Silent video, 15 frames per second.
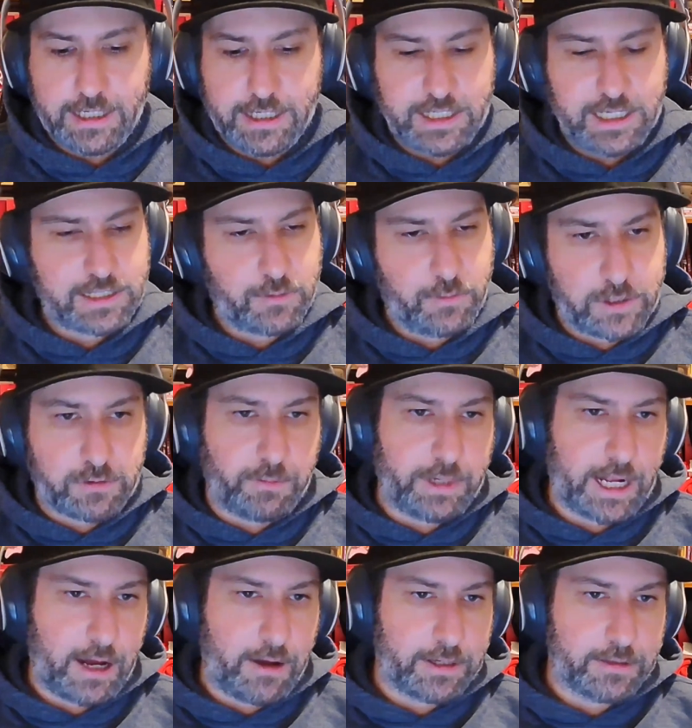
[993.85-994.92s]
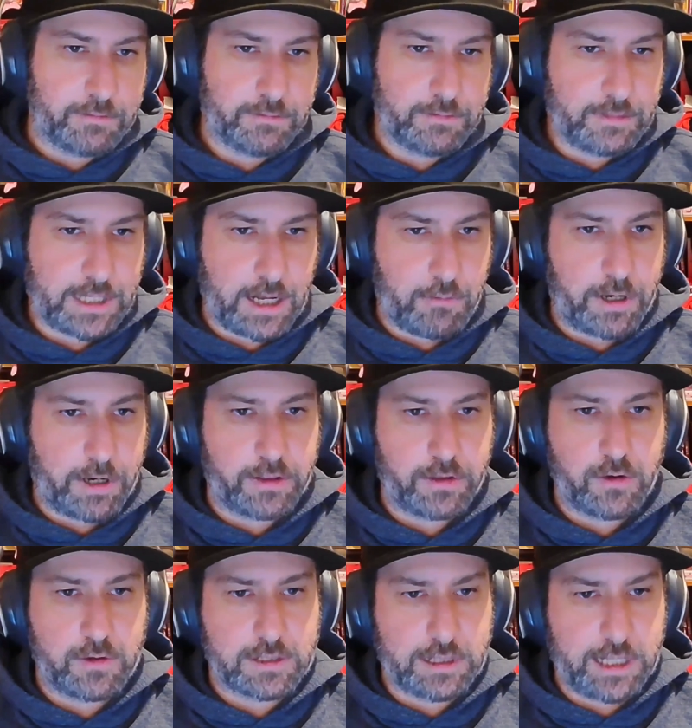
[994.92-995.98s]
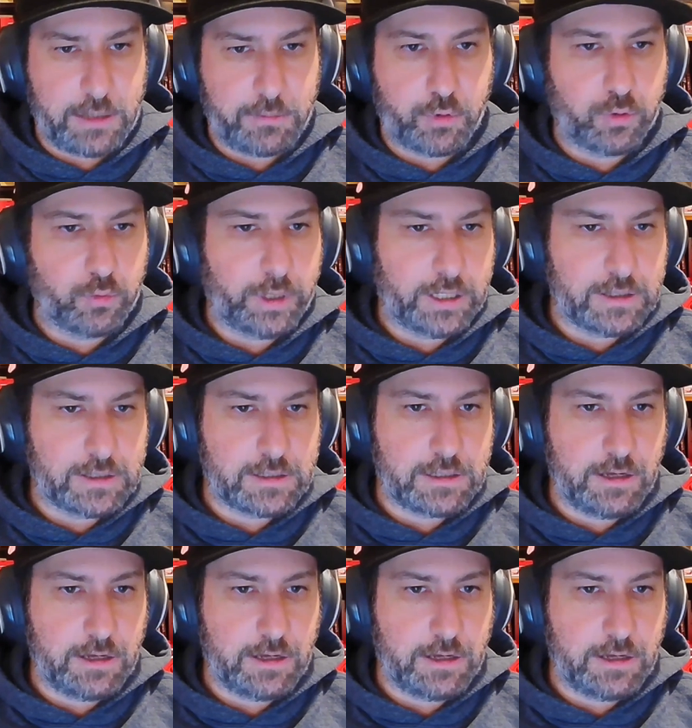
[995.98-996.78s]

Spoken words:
geez, I wish we'd been able to get one of those elite ball winners,